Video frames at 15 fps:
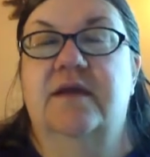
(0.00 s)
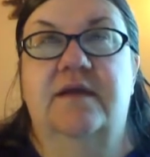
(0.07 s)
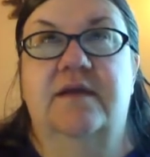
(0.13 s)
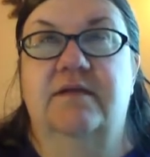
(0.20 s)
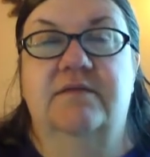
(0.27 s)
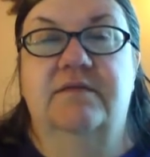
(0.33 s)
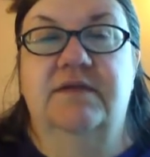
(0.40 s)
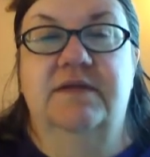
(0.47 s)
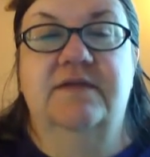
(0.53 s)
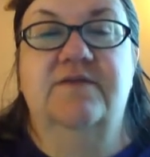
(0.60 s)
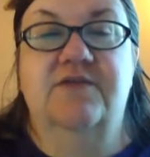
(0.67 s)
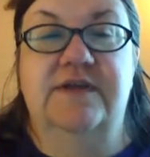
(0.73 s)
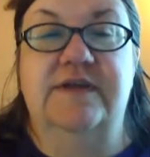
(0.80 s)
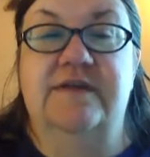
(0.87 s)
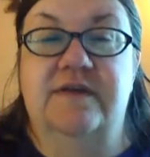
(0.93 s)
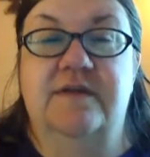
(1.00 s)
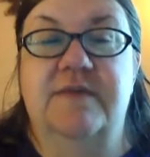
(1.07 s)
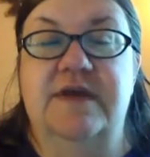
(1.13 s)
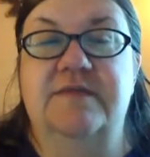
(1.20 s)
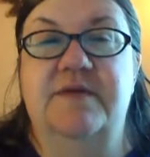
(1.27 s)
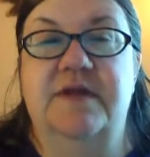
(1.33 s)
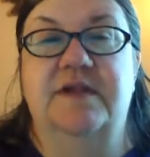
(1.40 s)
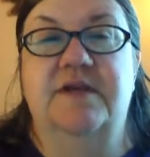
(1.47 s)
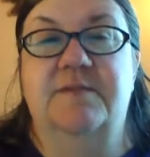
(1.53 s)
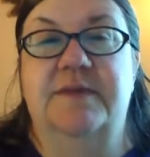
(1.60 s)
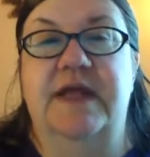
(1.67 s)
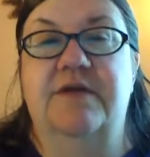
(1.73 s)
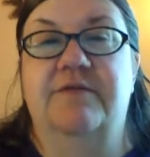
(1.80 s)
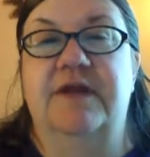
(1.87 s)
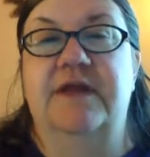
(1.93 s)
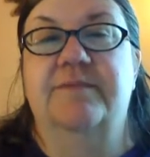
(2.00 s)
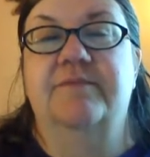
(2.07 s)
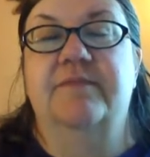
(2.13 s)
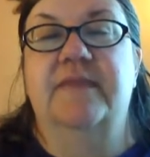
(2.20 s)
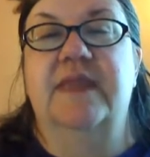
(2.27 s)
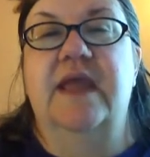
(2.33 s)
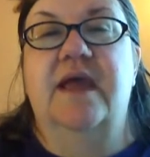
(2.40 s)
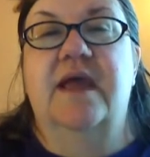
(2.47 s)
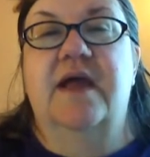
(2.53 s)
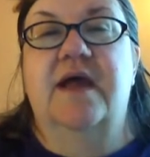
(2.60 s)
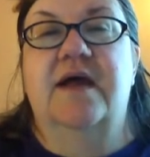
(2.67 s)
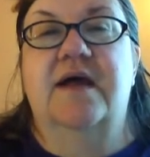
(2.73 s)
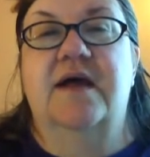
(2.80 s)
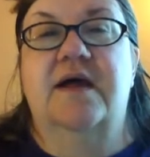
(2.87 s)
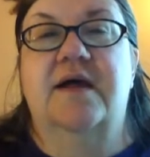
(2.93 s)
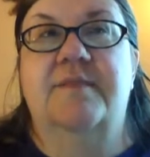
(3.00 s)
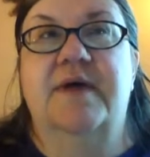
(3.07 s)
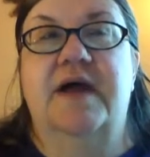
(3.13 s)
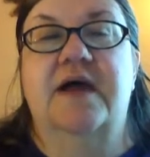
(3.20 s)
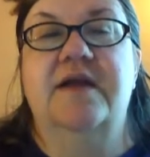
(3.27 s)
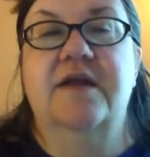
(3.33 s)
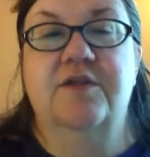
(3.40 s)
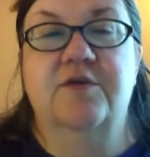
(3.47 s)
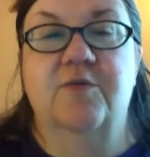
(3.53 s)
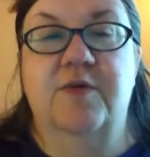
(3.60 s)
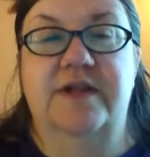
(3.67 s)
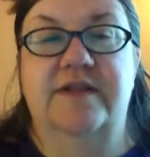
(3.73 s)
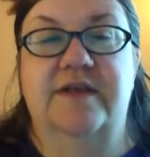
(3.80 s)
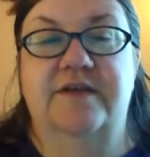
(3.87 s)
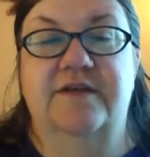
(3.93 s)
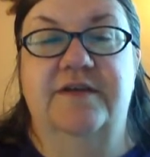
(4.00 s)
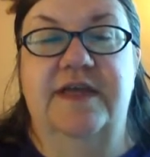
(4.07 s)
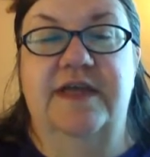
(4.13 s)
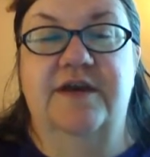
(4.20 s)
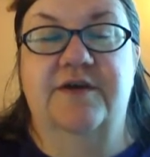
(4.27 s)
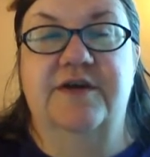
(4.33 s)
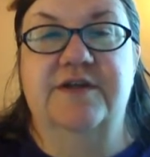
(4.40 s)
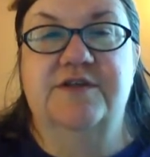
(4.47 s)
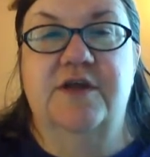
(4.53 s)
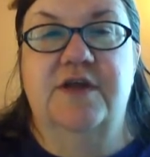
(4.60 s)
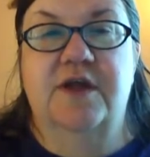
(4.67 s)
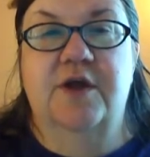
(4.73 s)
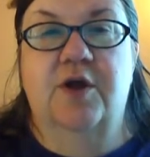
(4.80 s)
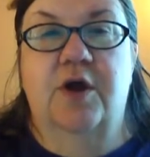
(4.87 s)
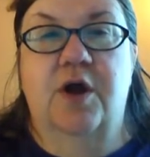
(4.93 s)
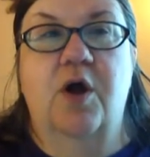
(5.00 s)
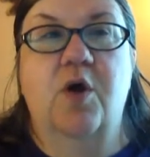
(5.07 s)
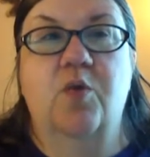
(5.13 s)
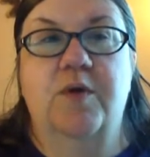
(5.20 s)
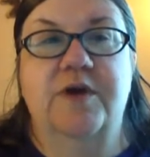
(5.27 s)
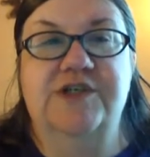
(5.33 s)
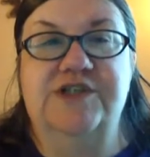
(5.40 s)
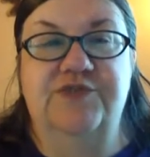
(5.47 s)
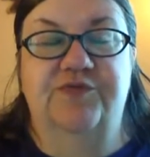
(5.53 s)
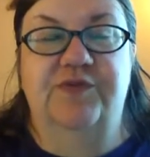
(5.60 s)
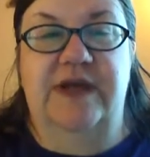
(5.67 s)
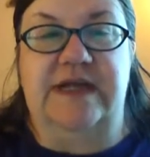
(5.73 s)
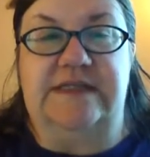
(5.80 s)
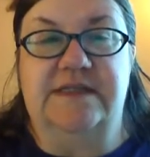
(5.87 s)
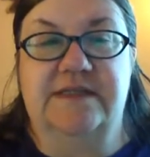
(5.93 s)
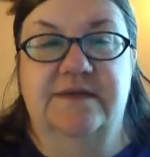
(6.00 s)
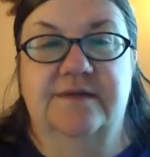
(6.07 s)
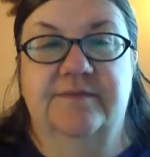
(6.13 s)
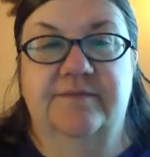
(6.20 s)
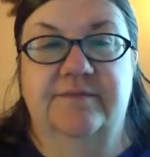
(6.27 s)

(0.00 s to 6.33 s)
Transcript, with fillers: And as you can see, it makes me a little bit angry. Another one that you'll hear is, oh, we're just friends.